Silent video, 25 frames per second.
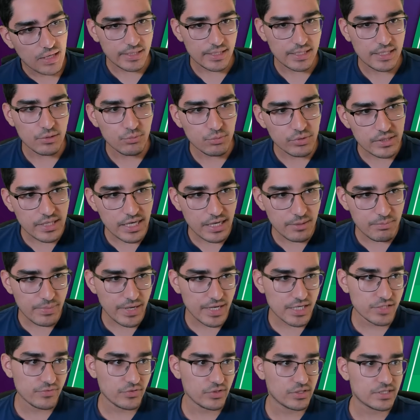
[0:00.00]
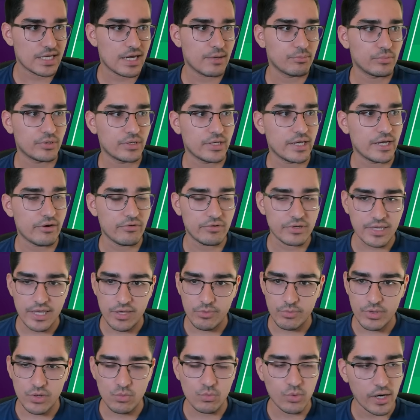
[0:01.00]
he would get benched, for example, here in game
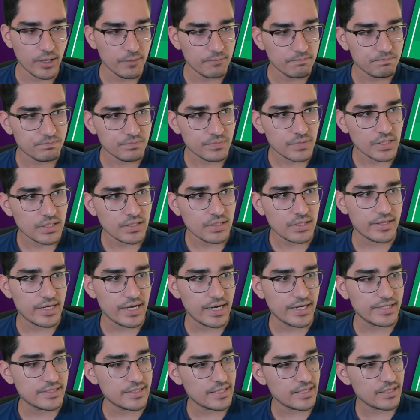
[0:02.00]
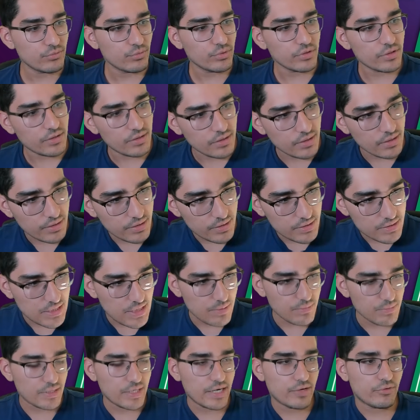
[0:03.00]
week 1. The idea with the
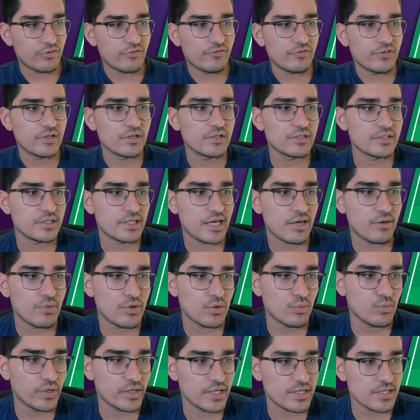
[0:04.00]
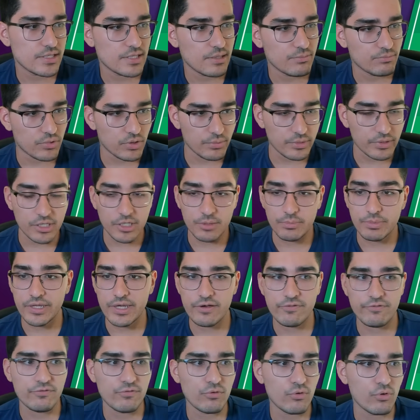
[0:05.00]
team that I would field in game week 1 is I'm probably going to play
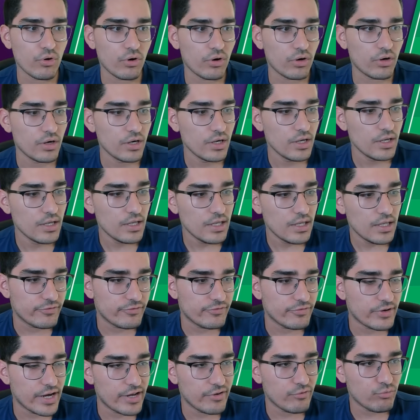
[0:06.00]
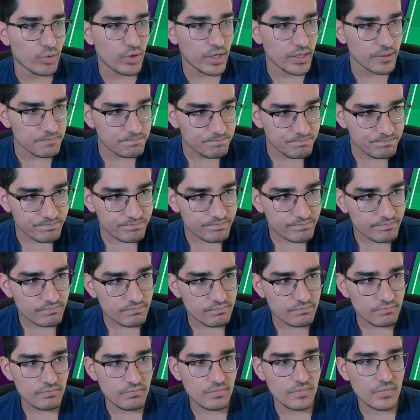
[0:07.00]
a 4-5-1.
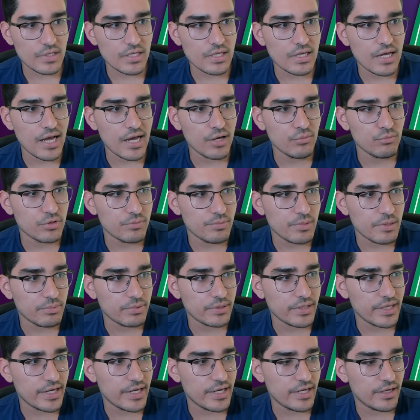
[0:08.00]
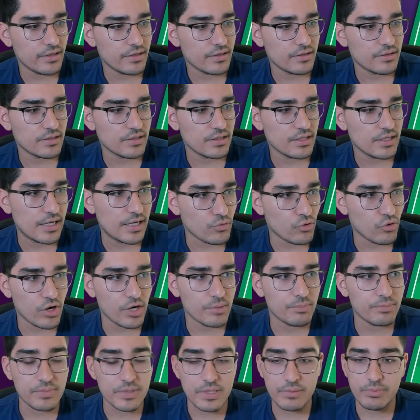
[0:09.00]
I would be playing, or
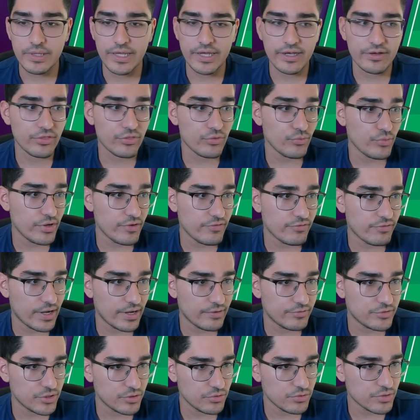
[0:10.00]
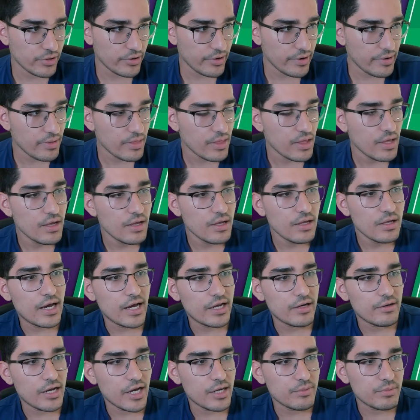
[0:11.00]
I'd be playing a 3-5-2. Sorry,
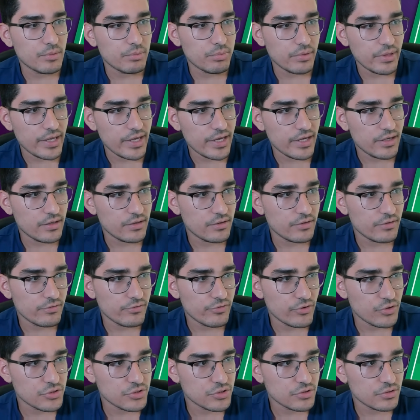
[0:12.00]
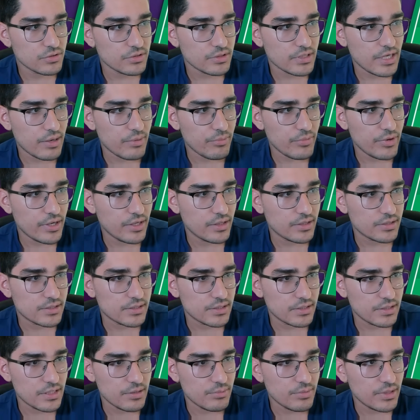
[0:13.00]
I'd be playing Virgil, Gabriel,
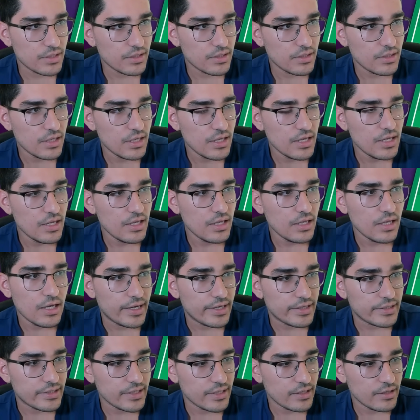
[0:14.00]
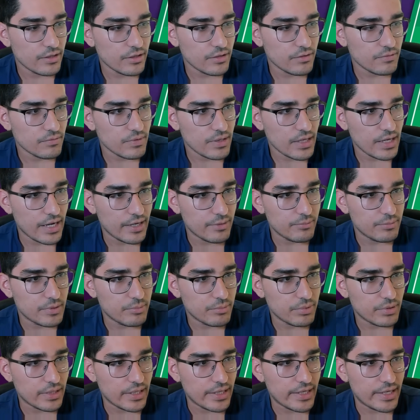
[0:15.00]
Saliba, and Kelleher. I'd be
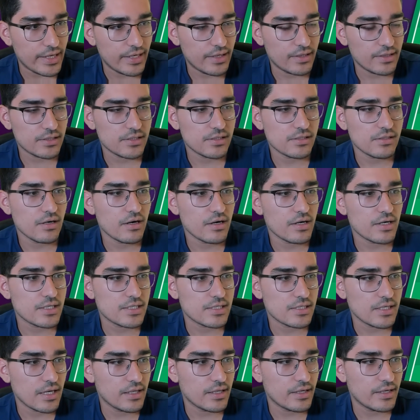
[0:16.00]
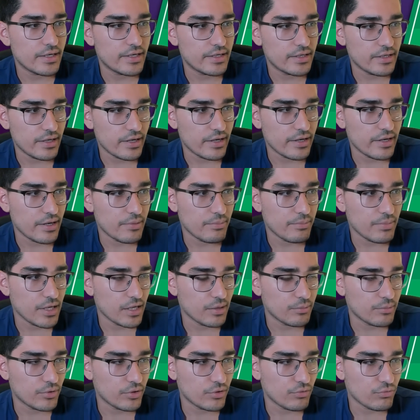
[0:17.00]
playing Sar, Salah, Ndiaye,
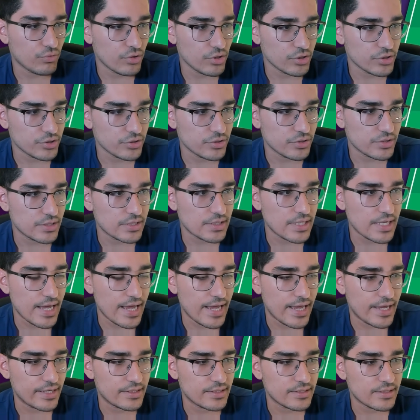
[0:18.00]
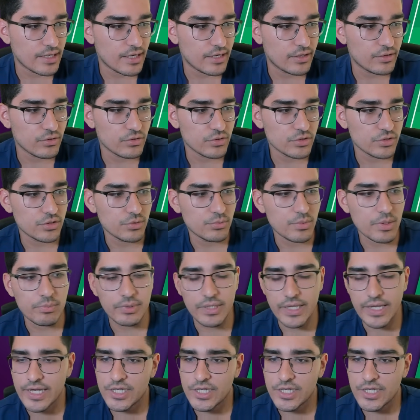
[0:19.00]
Palmer, Rogers, and I'd also be playing